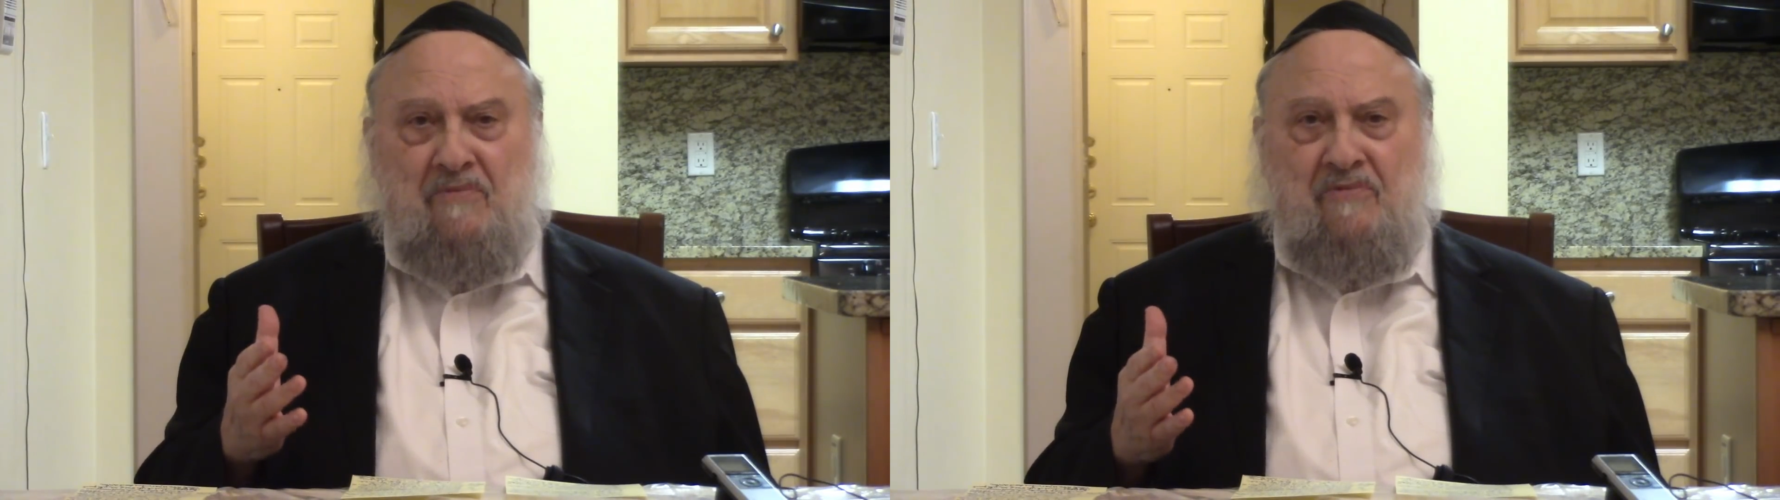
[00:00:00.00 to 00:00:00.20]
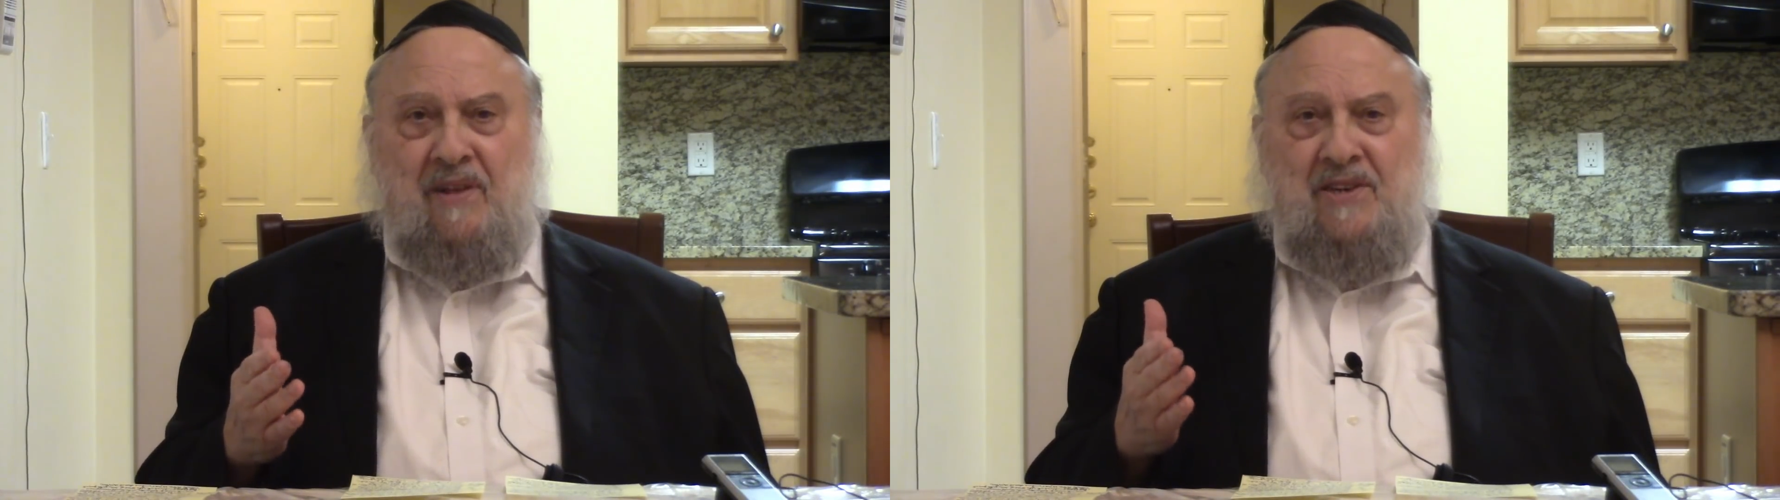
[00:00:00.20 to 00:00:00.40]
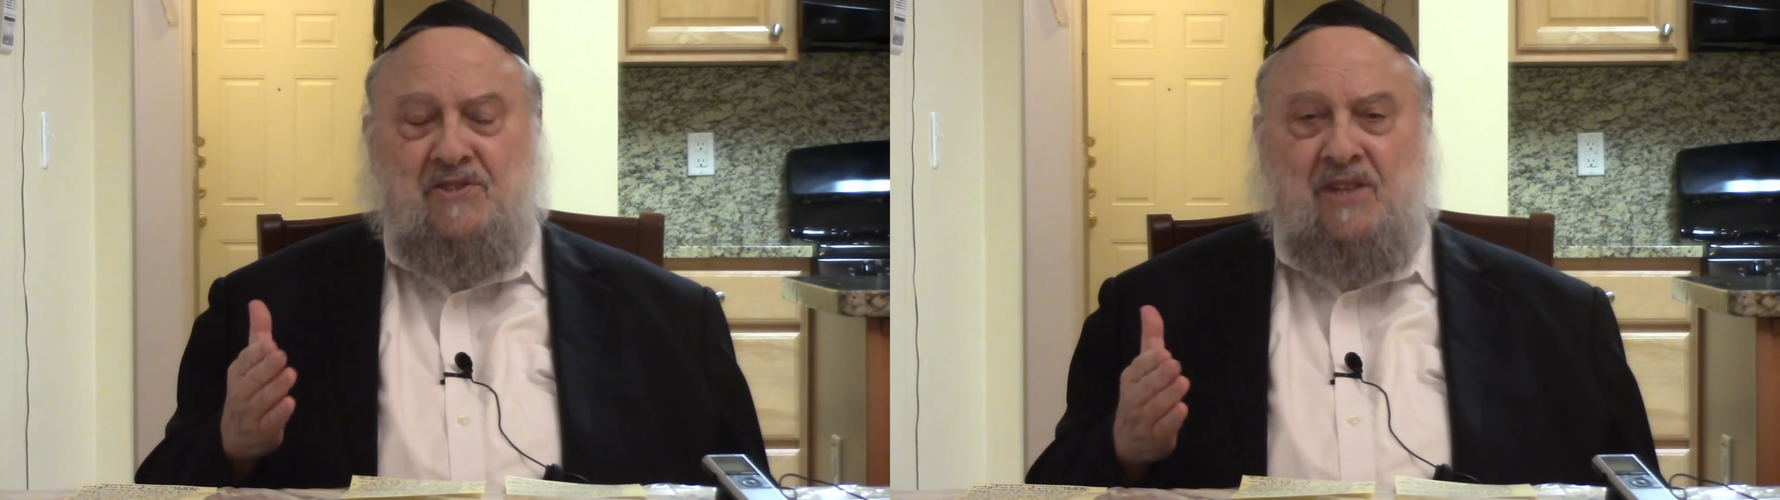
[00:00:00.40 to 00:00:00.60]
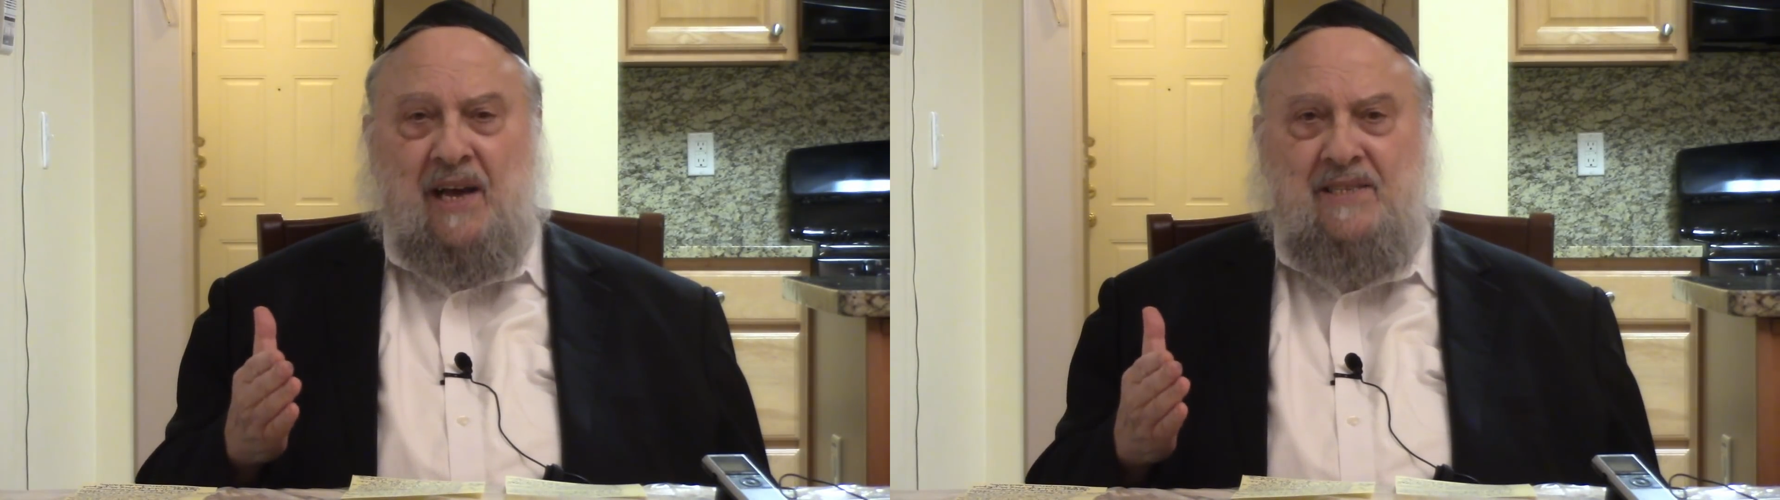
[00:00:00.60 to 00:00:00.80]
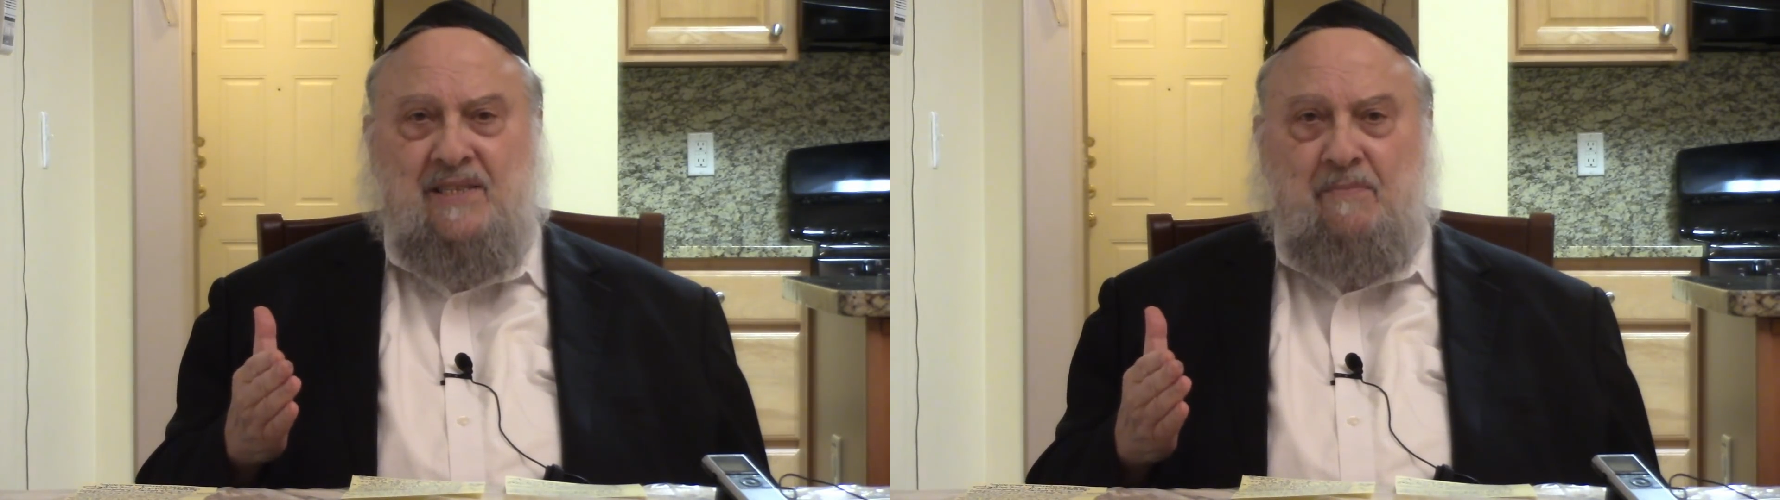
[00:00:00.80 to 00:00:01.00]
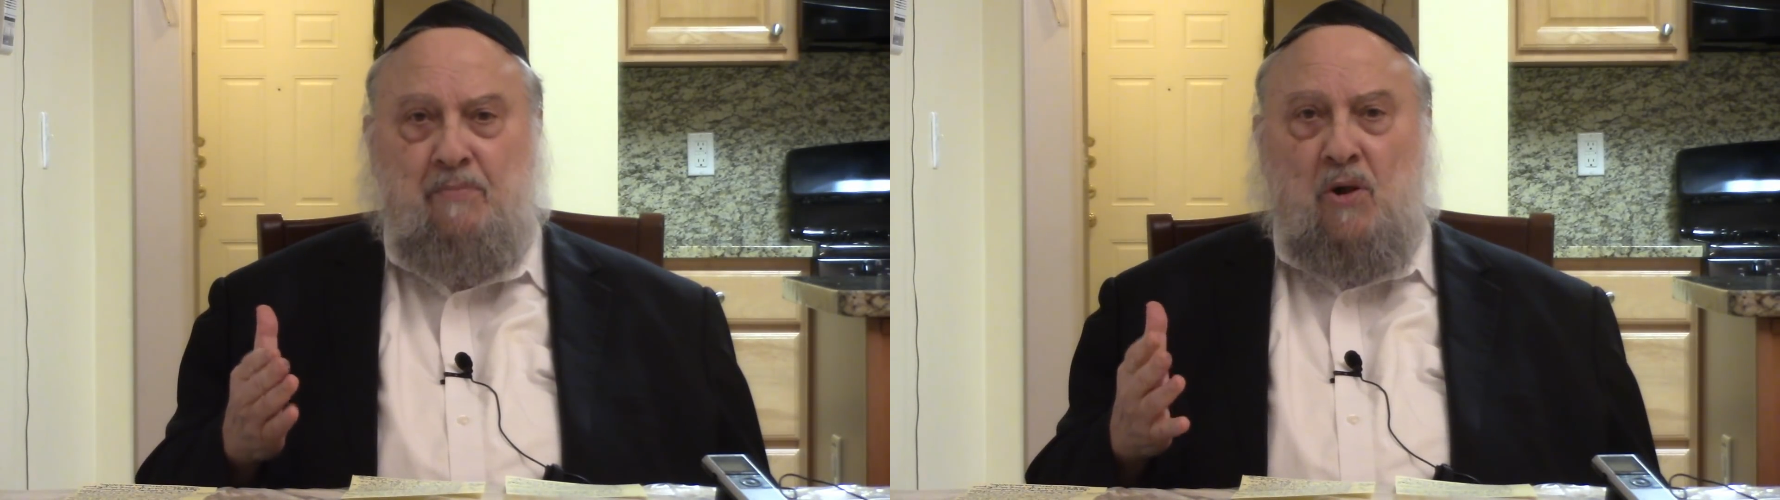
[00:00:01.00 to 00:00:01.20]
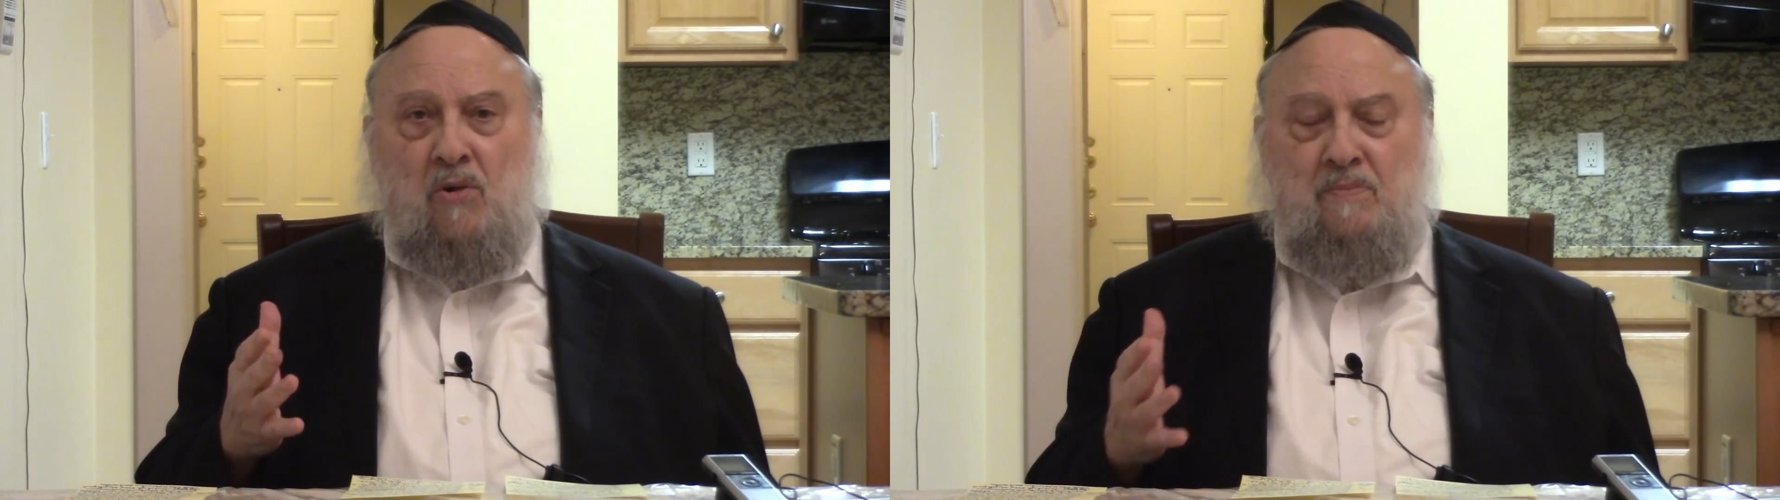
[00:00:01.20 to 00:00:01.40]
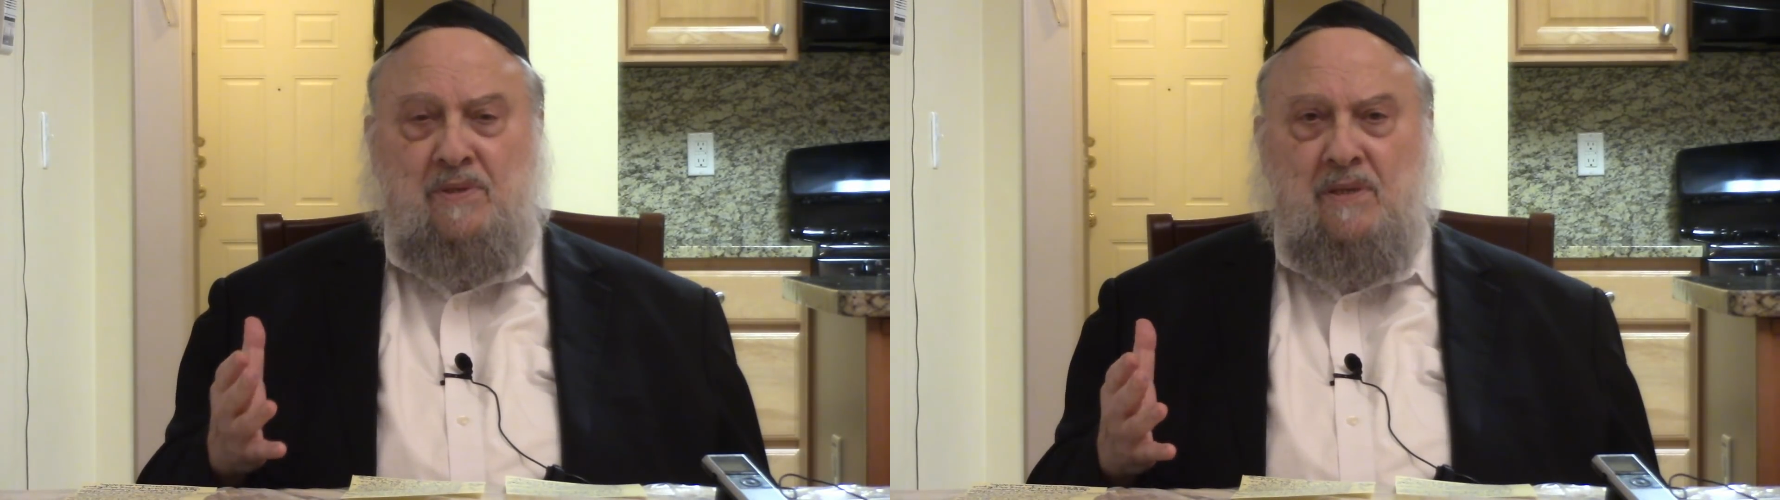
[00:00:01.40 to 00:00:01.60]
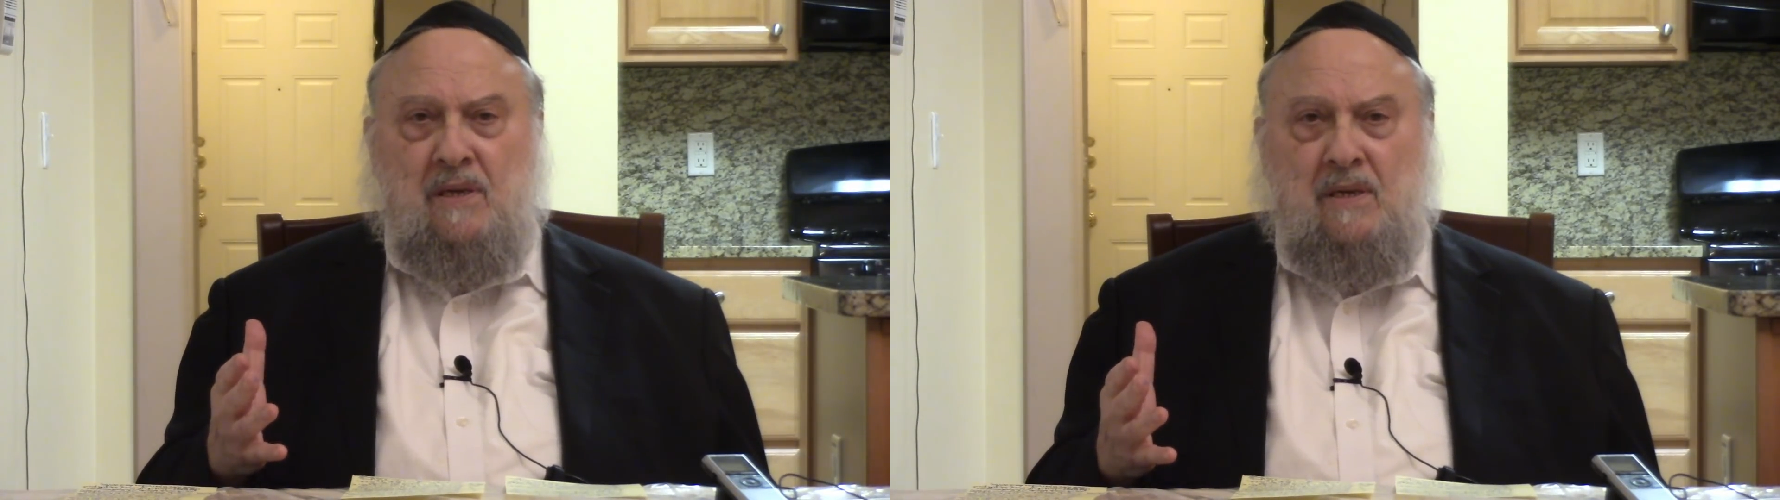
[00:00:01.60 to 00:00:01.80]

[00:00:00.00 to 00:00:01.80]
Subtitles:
flashlights and bulbs.